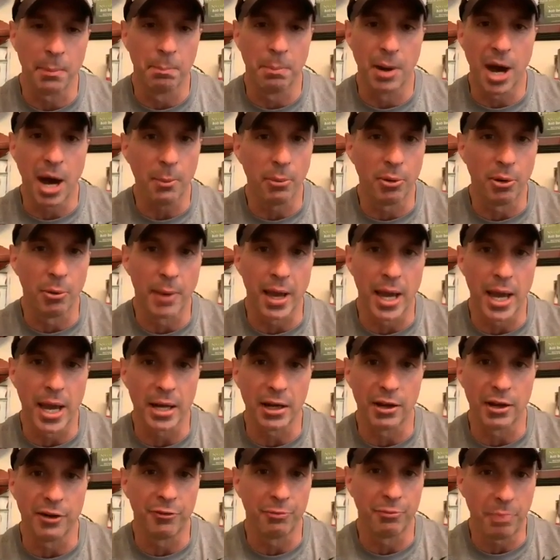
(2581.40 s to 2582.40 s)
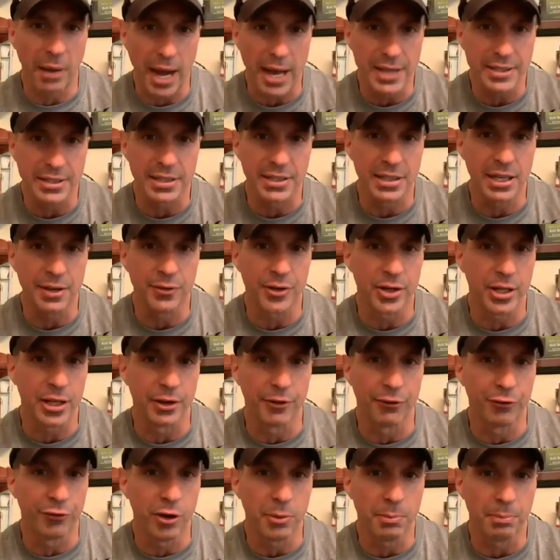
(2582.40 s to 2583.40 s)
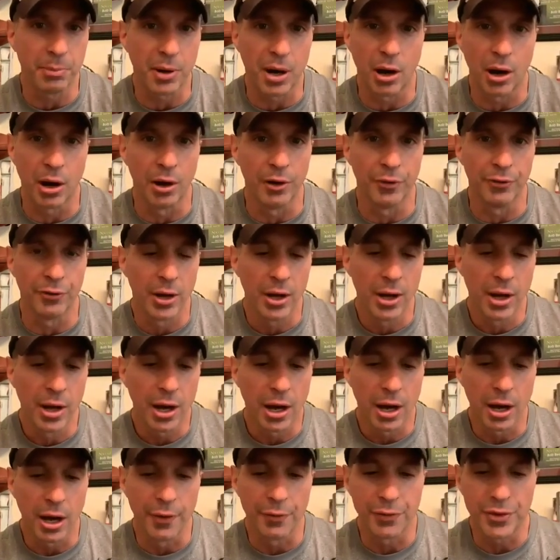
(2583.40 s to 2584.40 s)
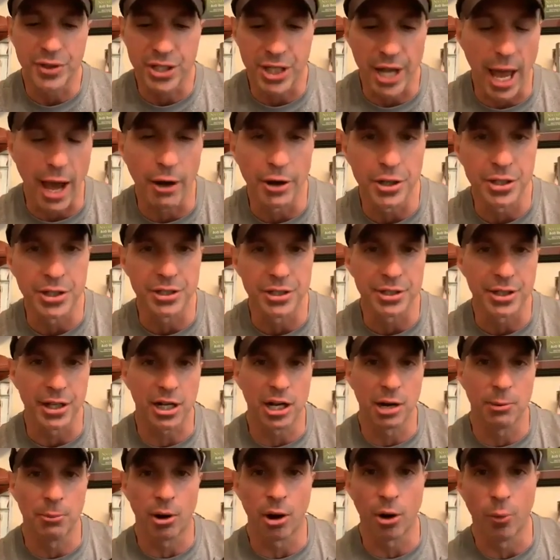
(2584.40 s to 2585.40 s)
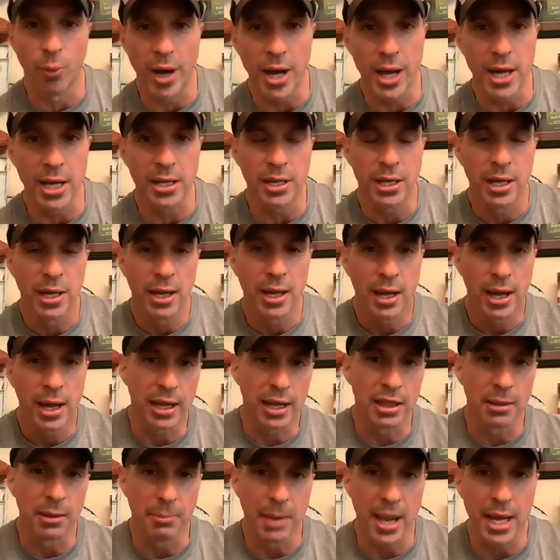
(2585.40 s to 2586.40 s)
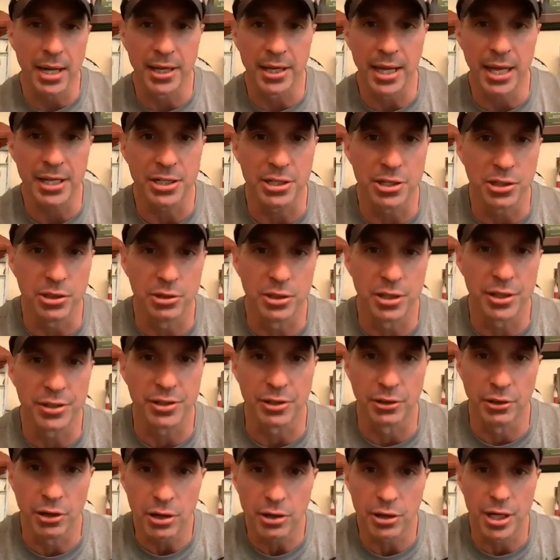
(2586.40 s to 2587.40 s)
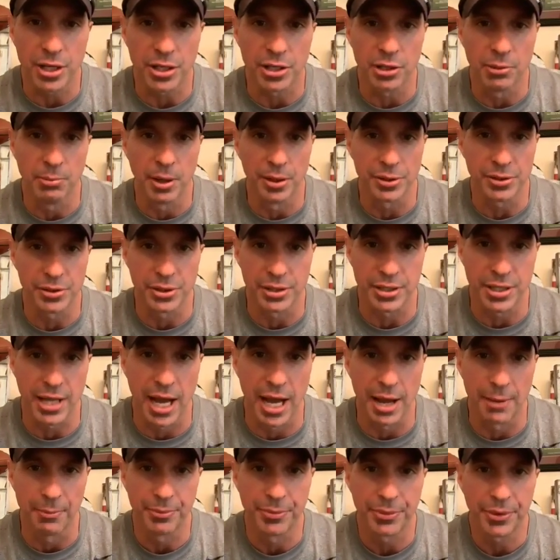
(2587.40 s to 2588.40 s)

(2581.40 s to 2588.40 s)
a bubble, man, of positivity, of football, of, of challenges that come our way. And the man next to you doesn't look like you most of the time.